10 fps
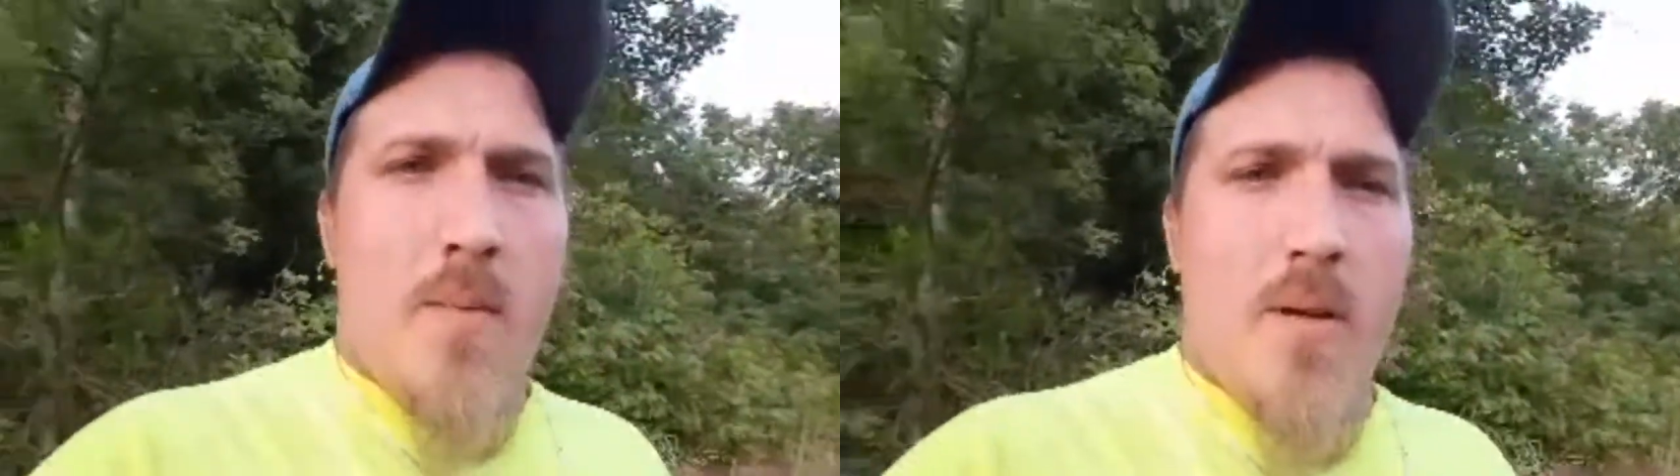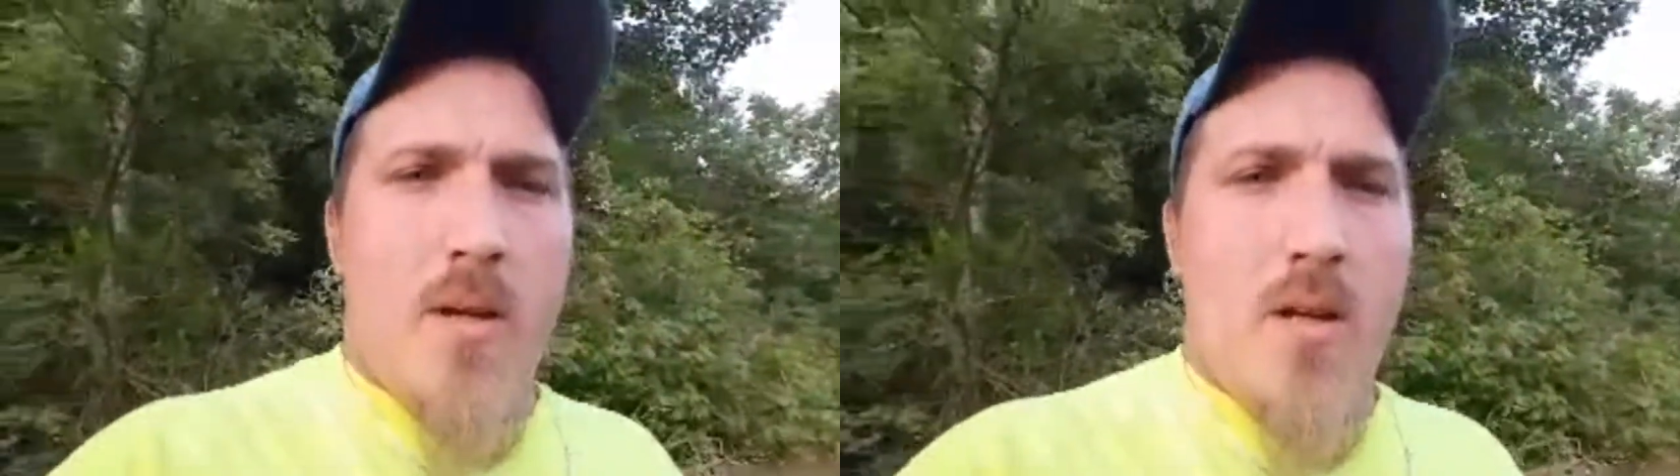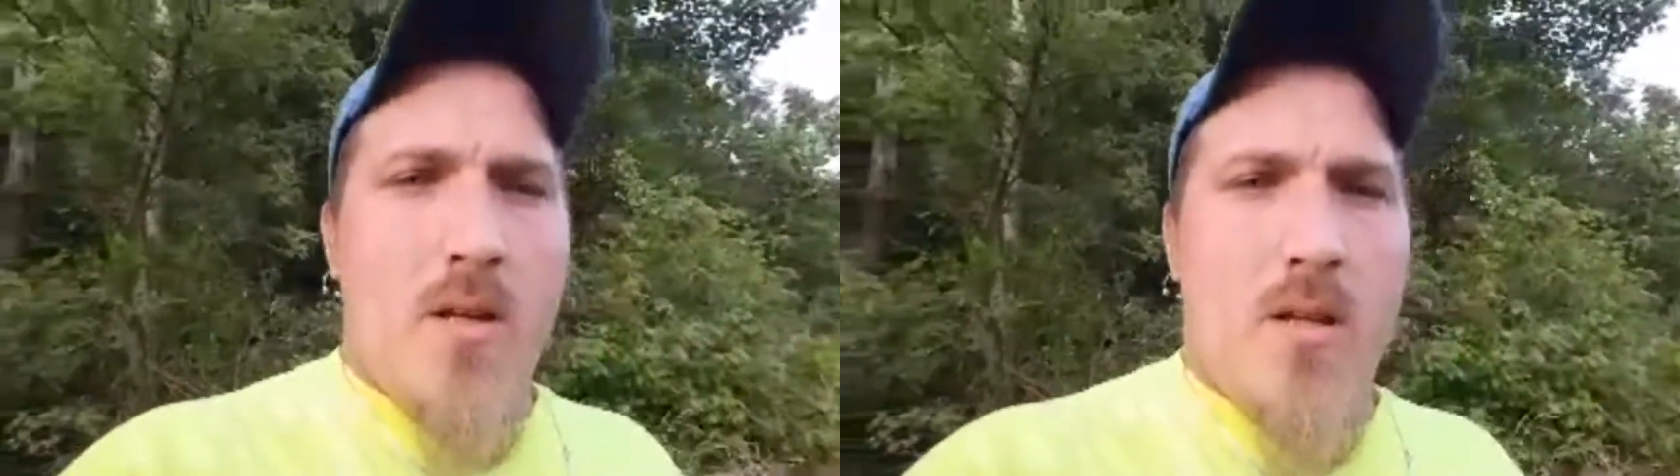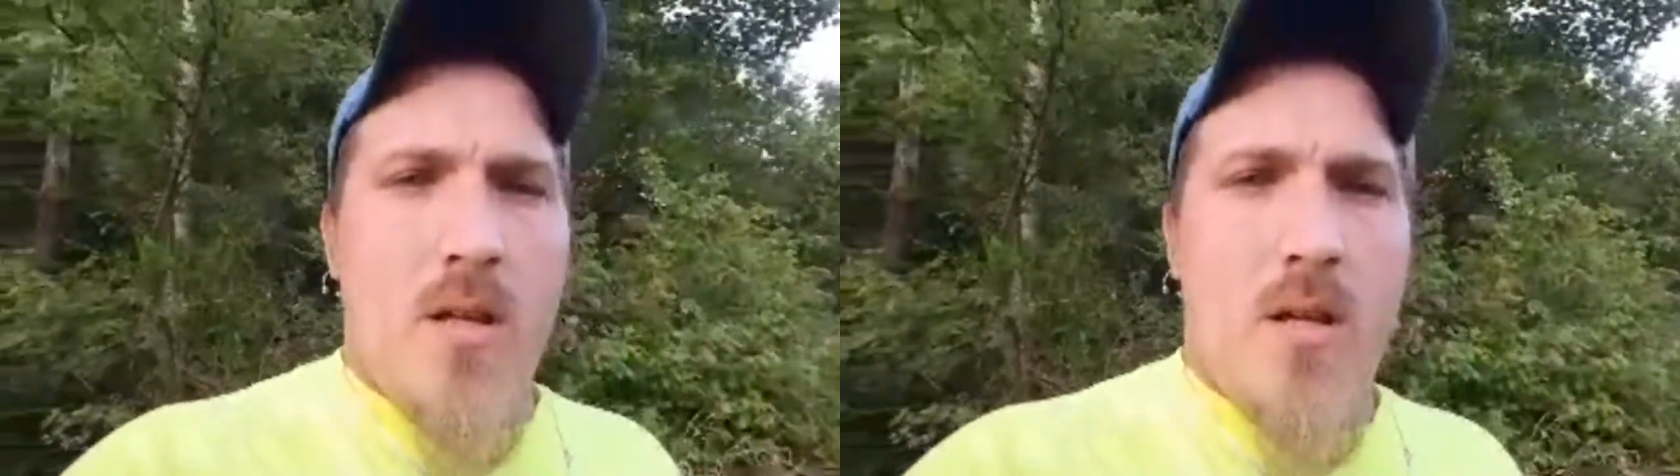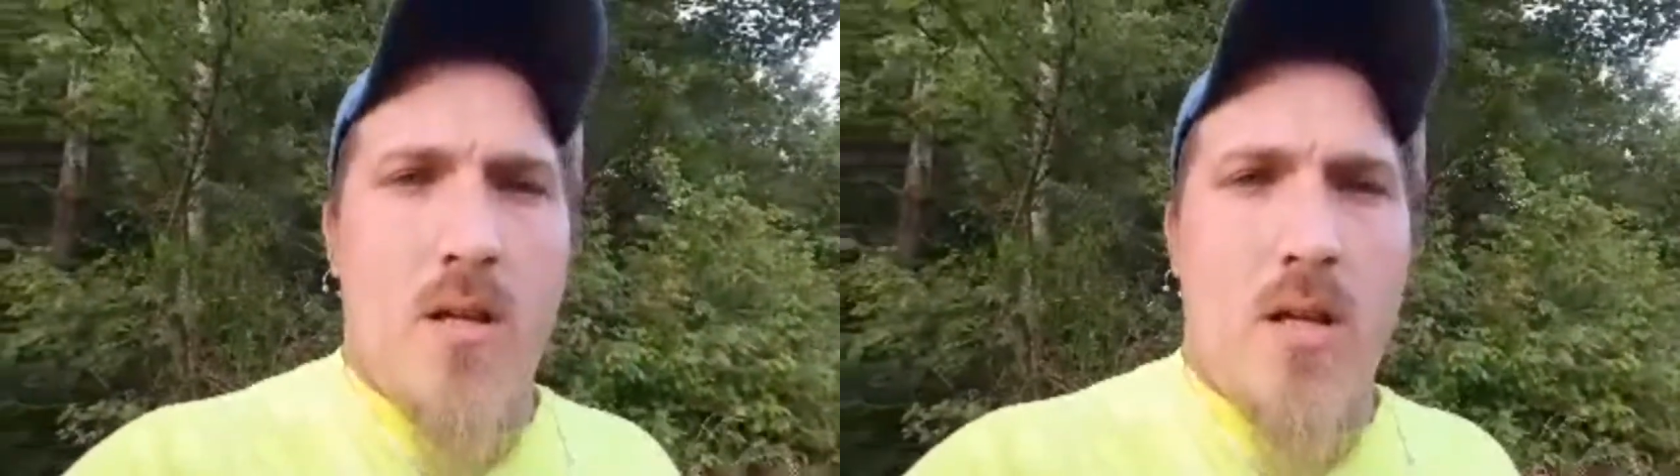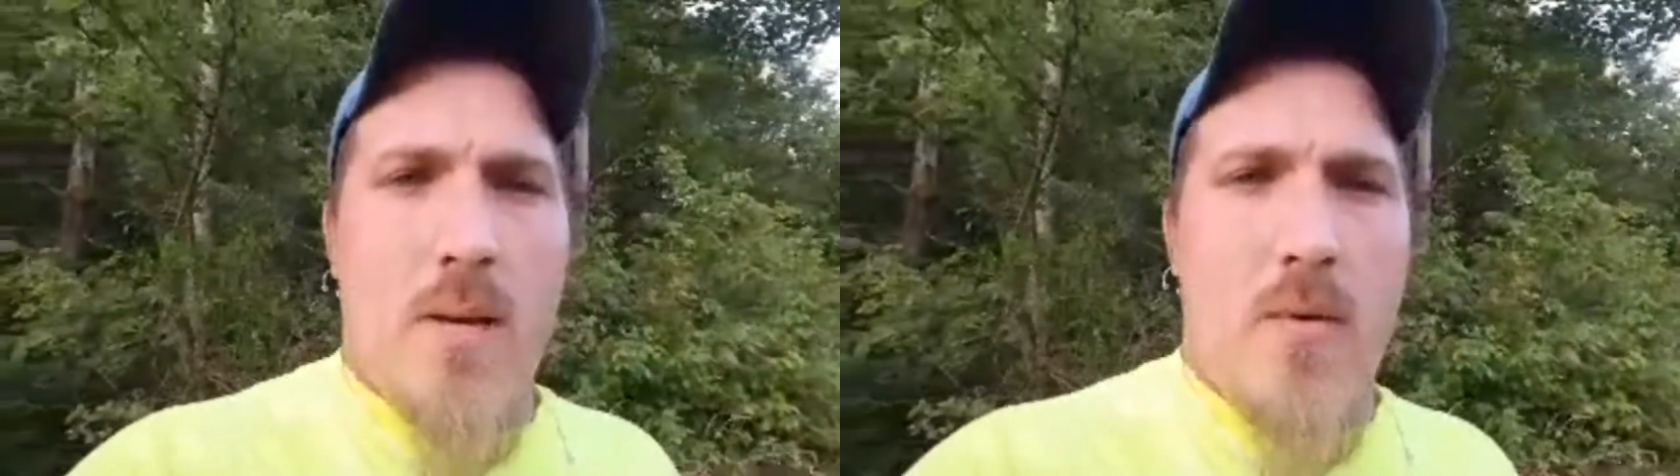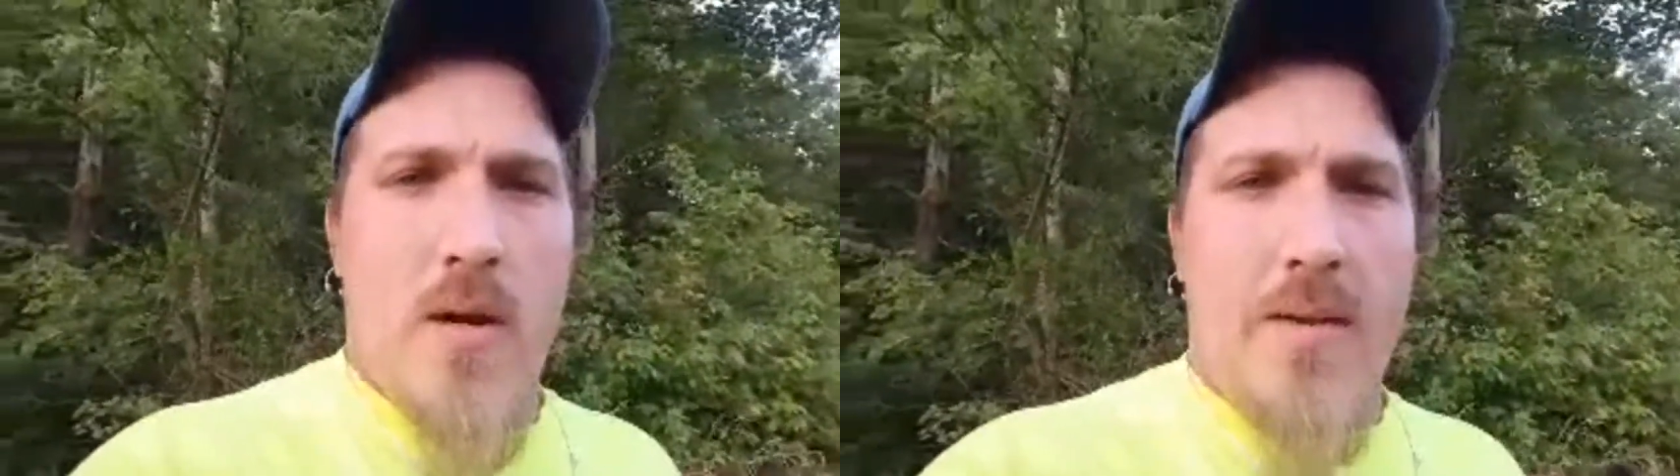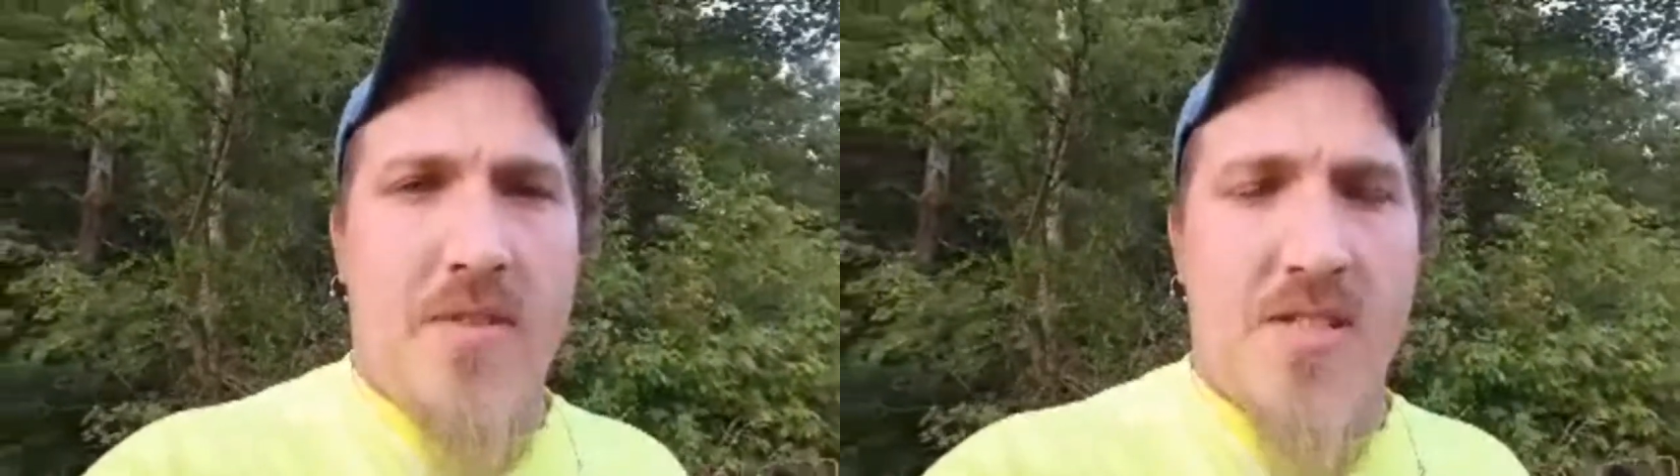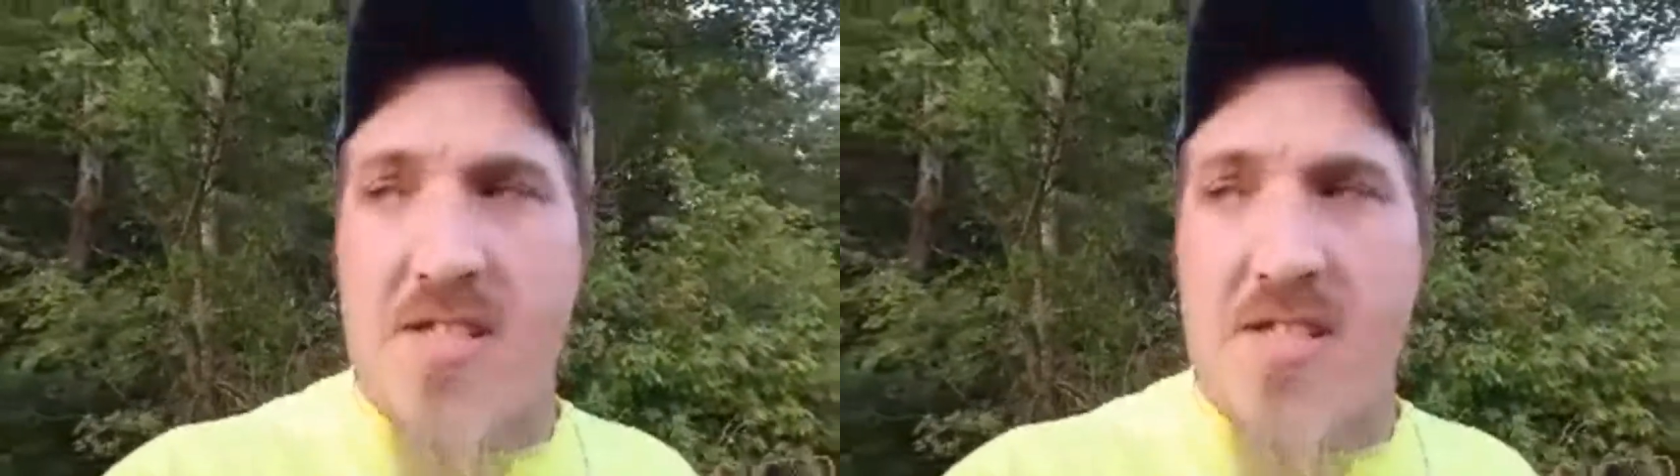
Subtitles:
I'm gonna have